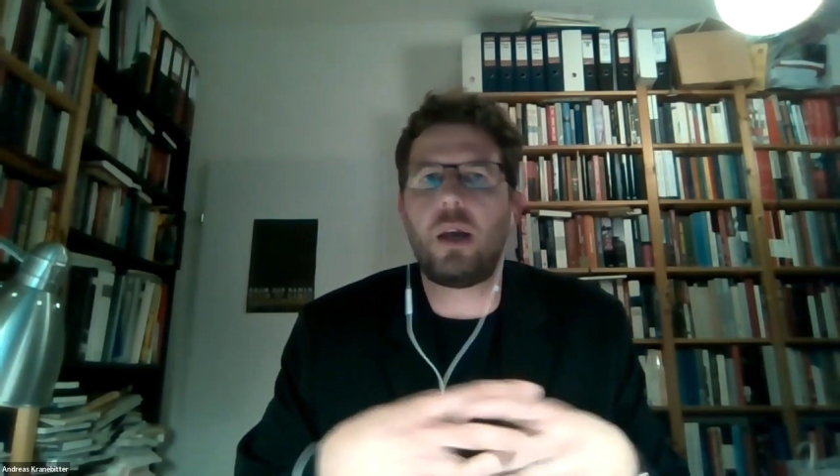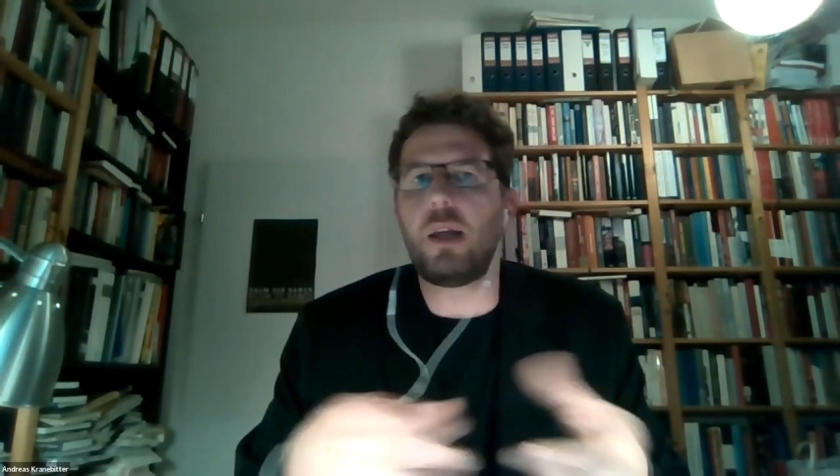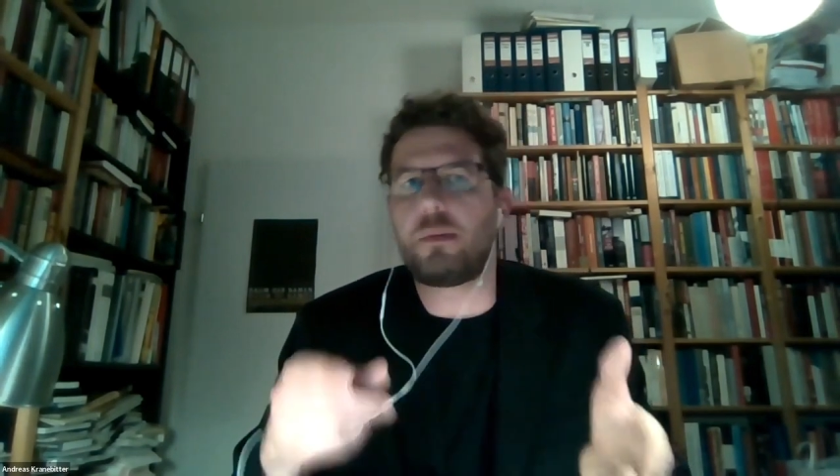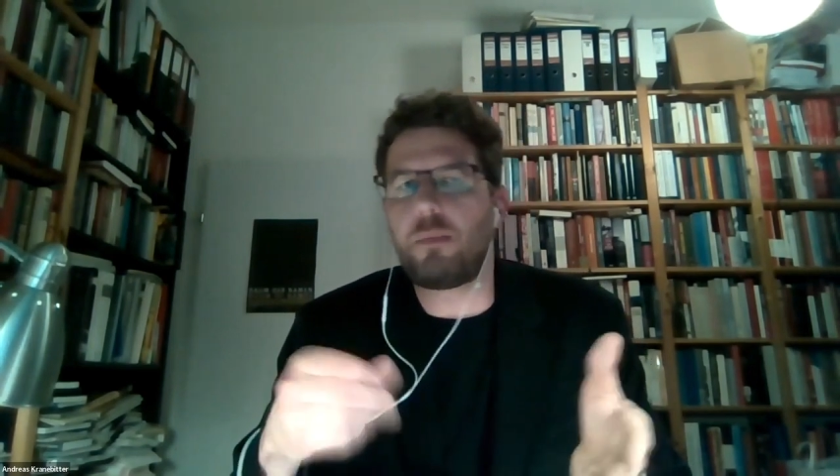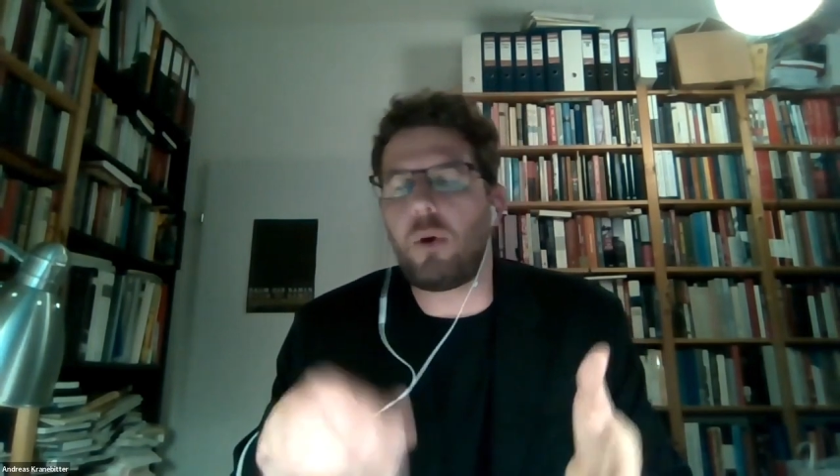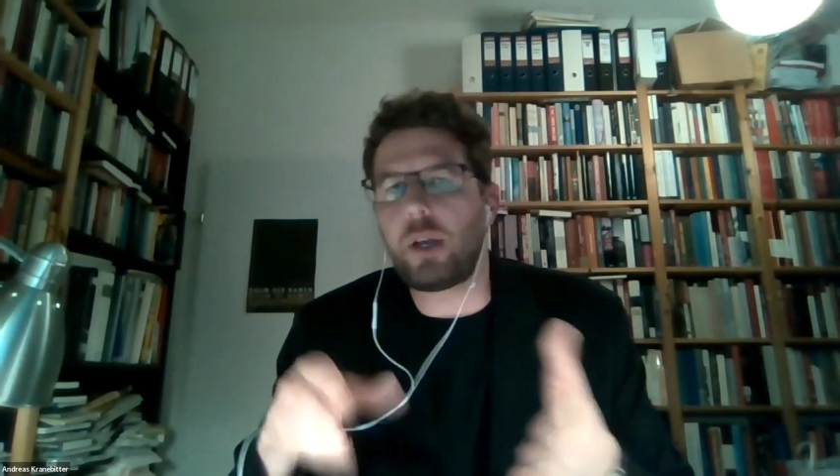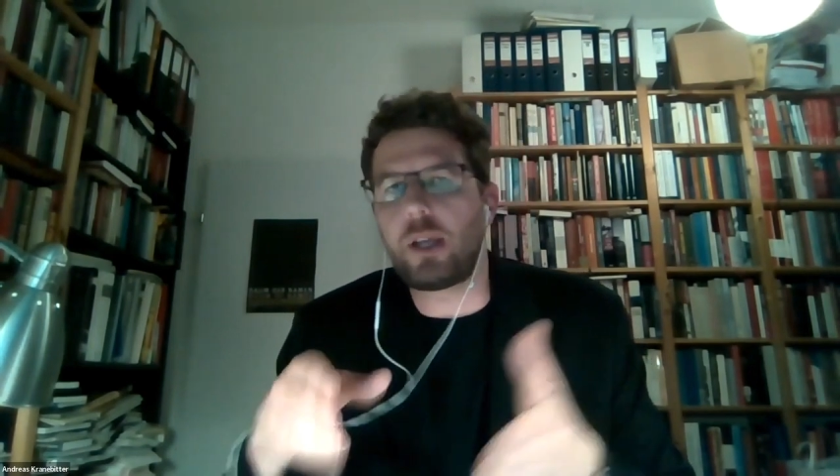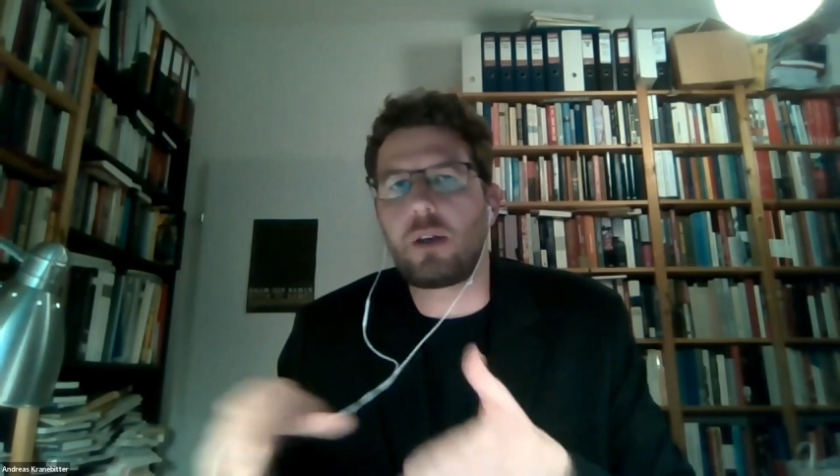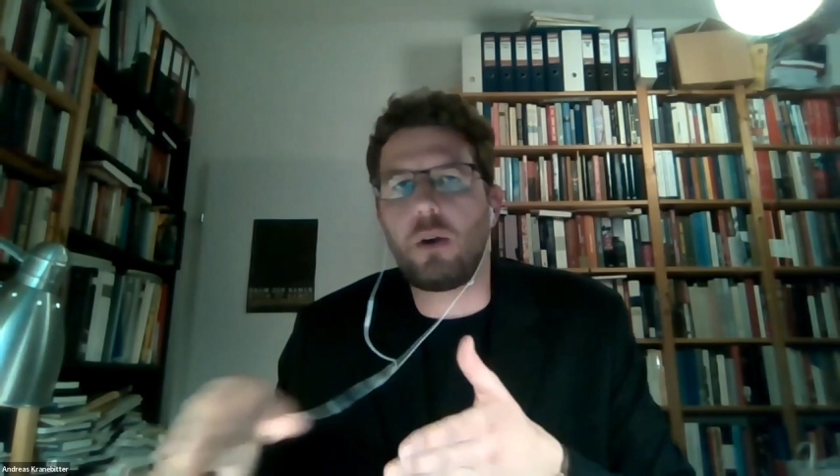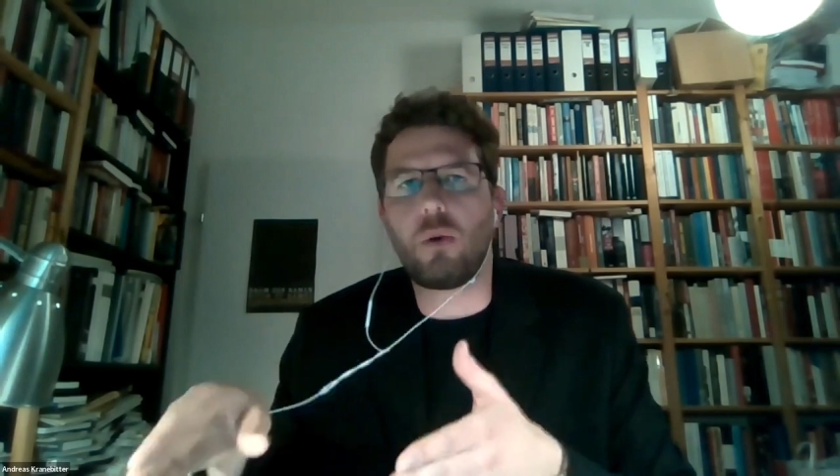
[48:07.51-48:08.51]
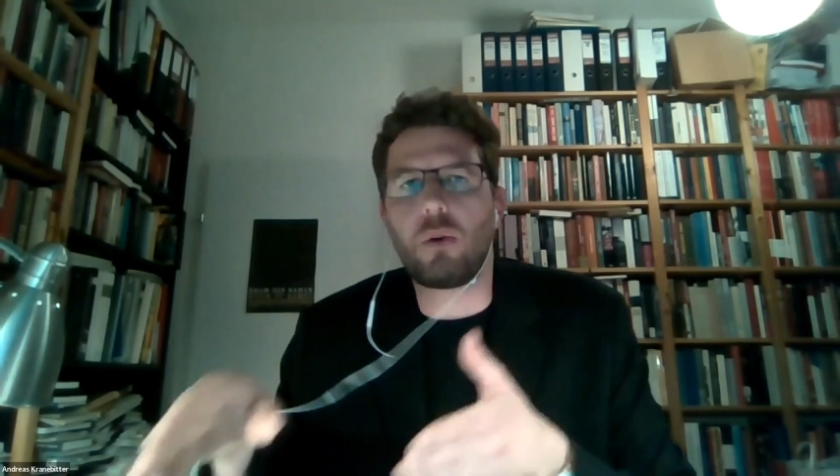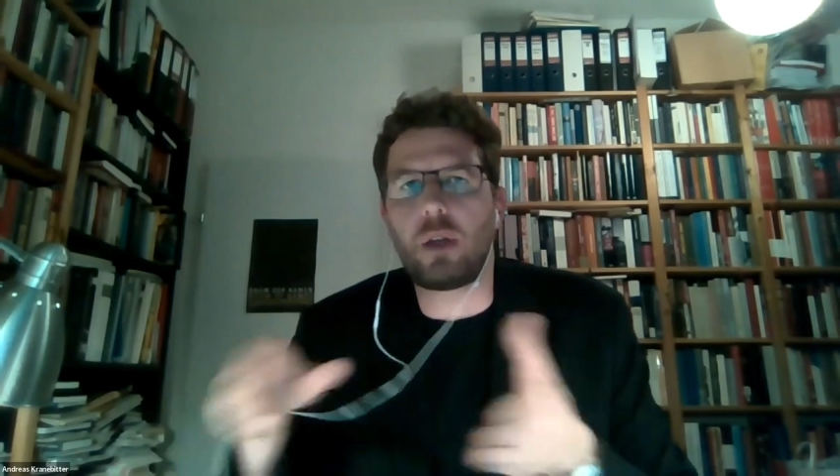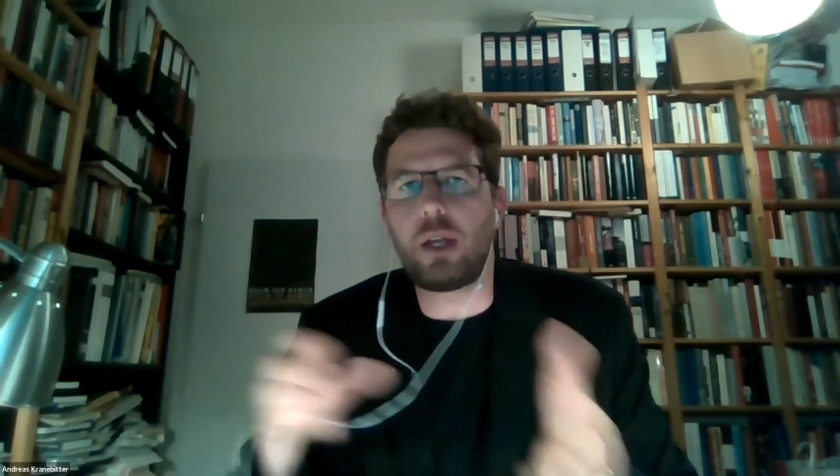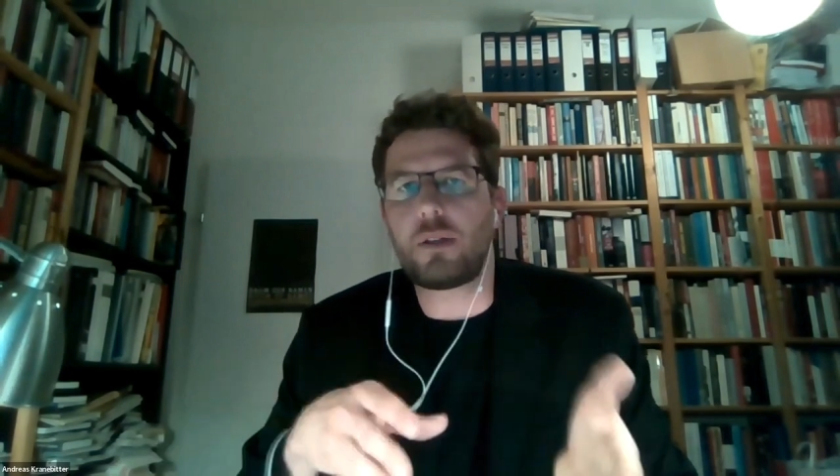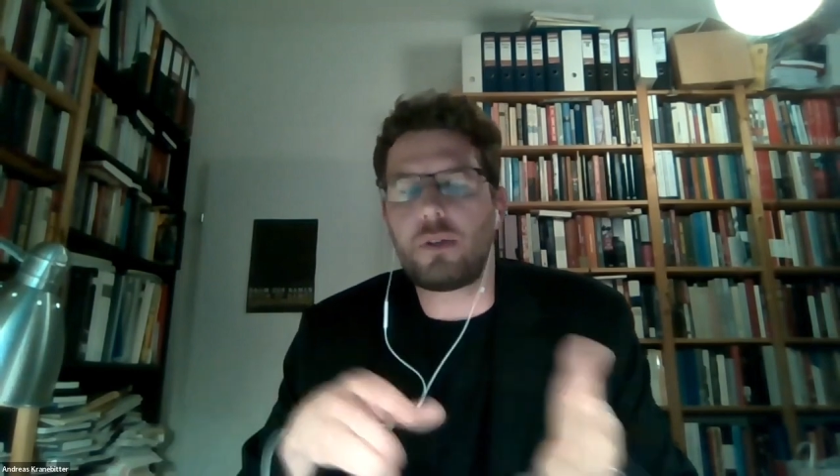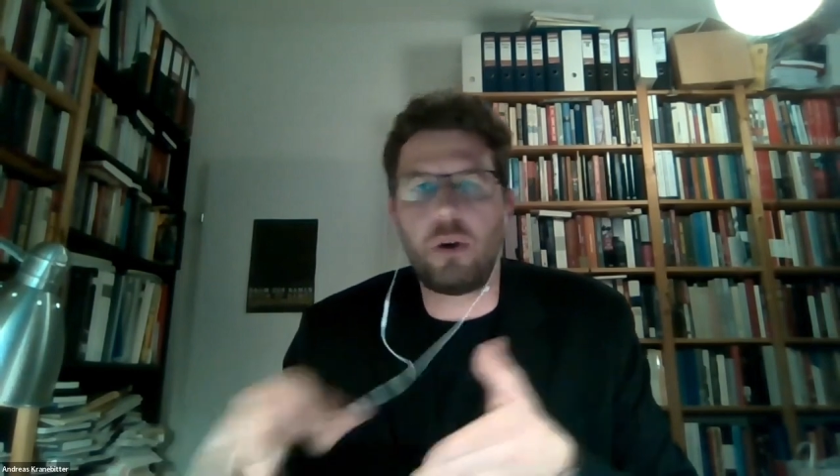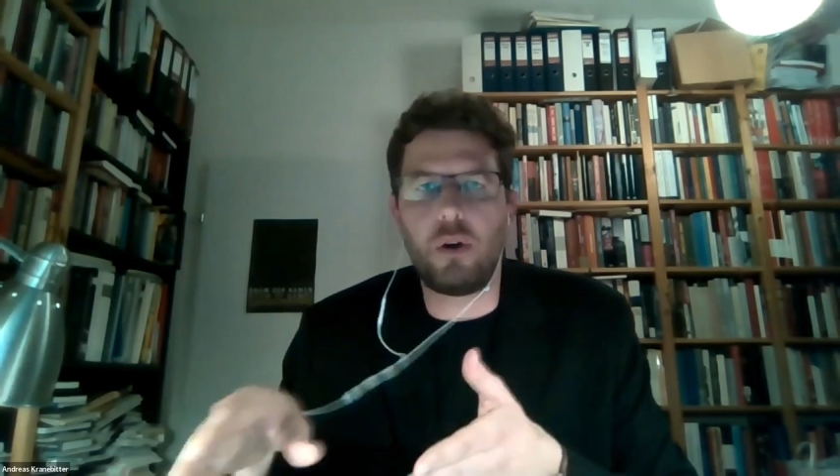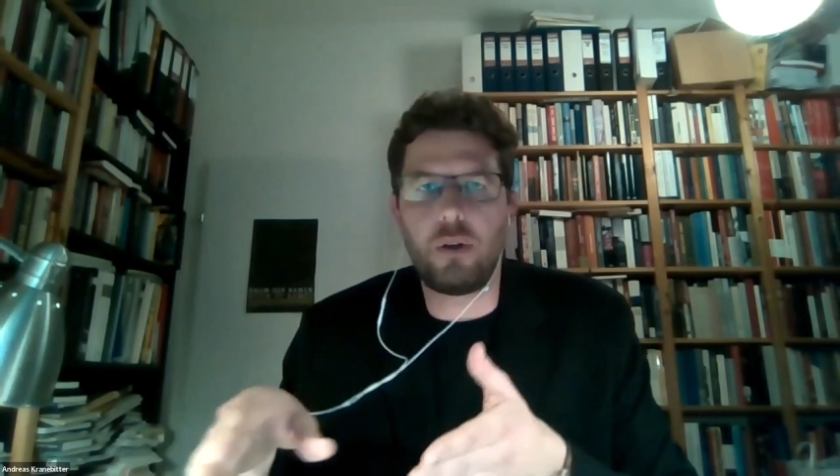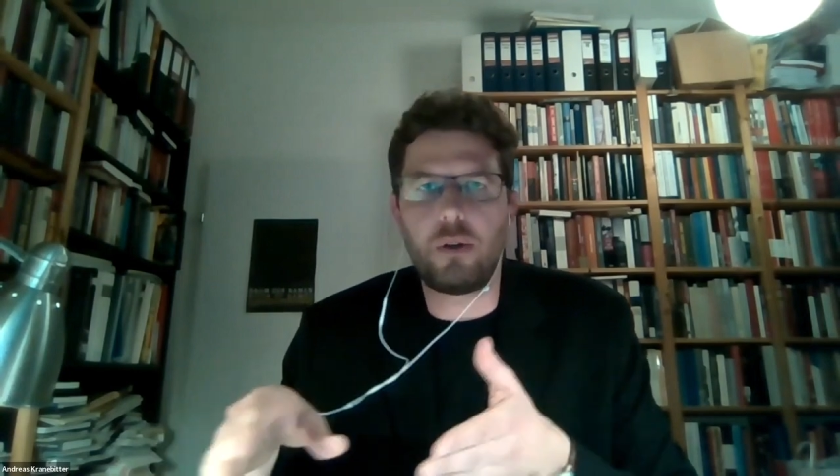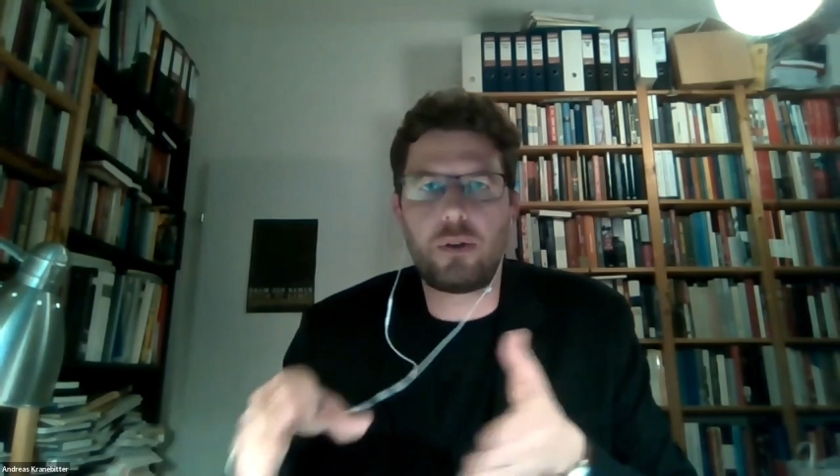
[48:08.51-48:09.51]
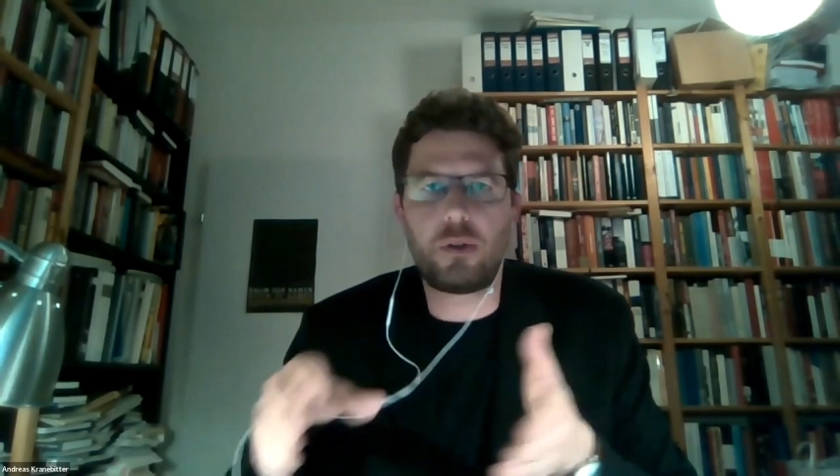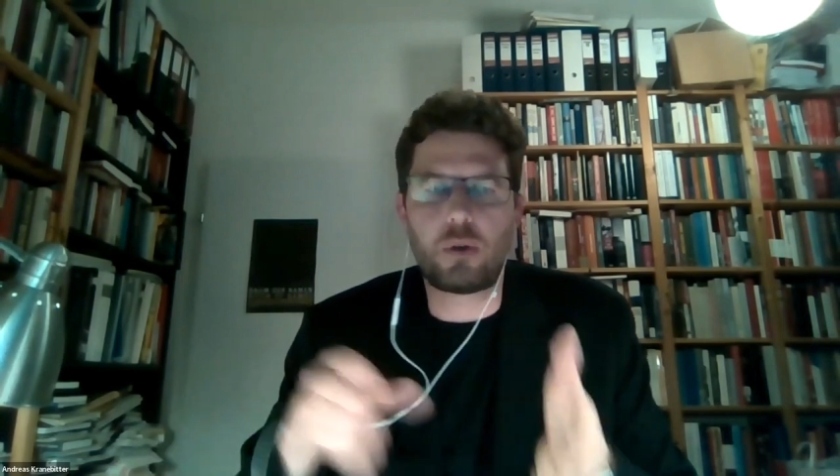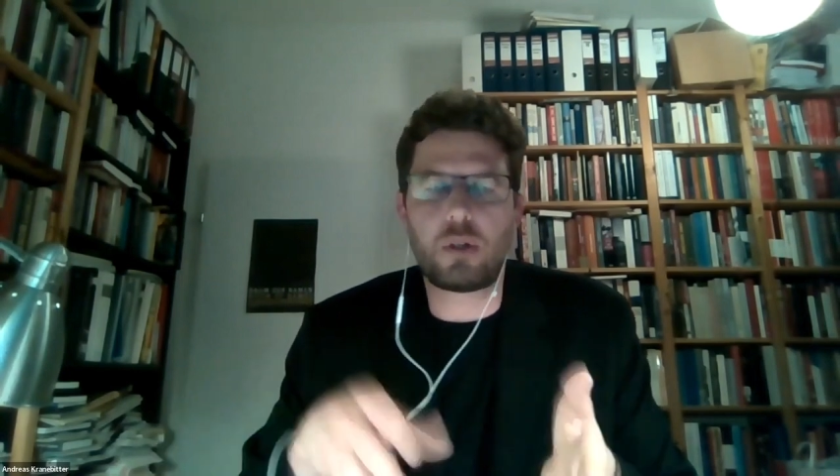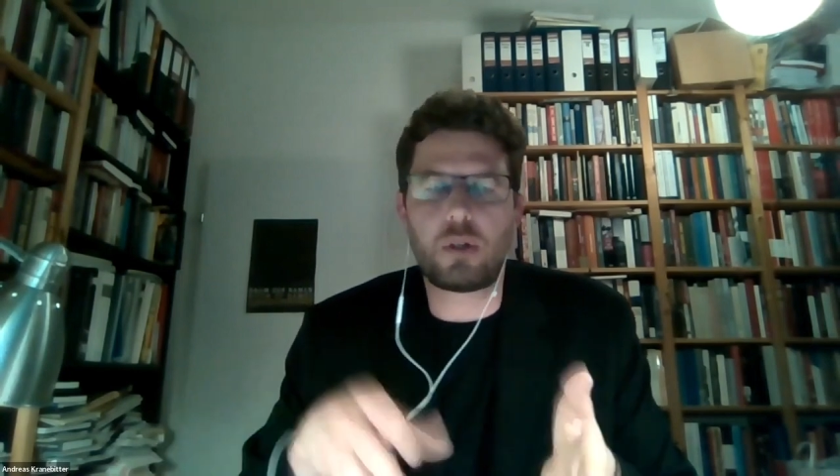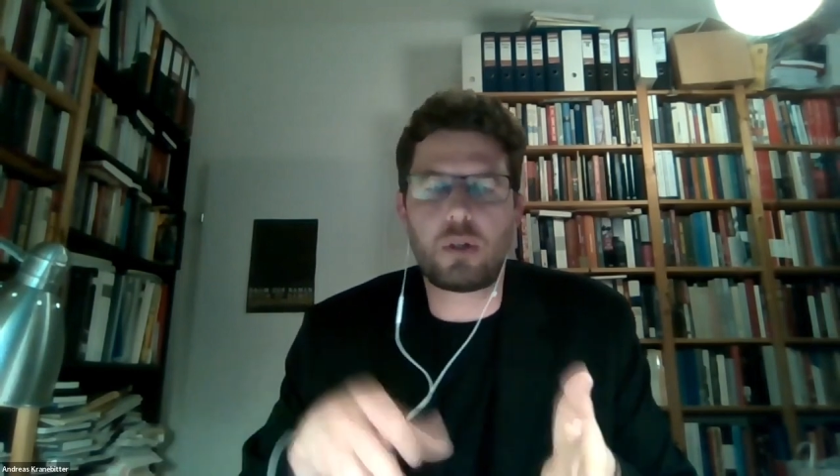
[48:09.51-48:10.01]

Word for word: And Eugen Kogon later on took